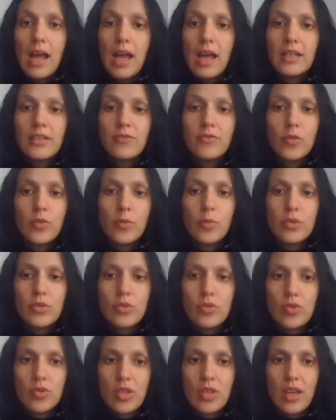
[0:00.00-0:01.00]
And if you want
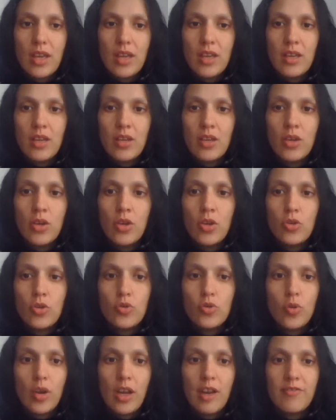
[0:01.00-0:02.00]
to say,
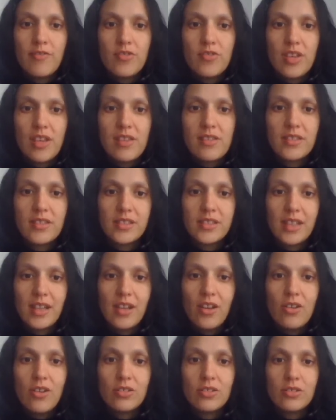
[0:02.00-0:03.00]
you have changed a
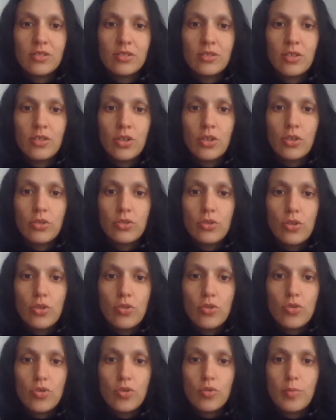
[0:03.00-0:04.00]
lot, you
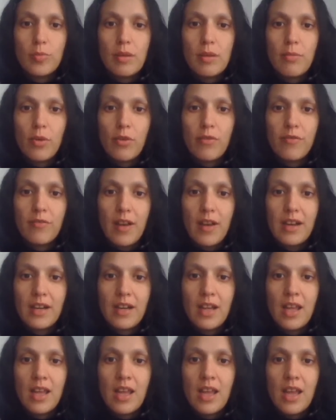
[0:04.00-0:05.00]
used to be more
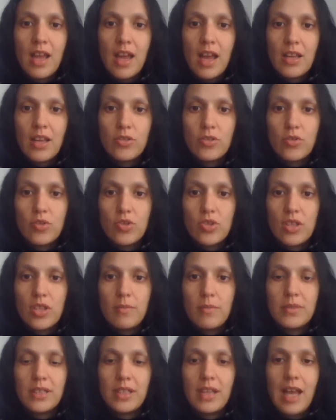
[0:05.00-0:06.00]
fun and you
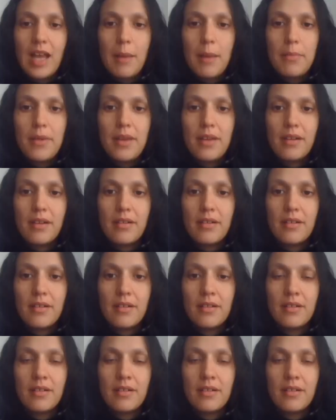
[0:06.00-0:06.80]
seemed happier.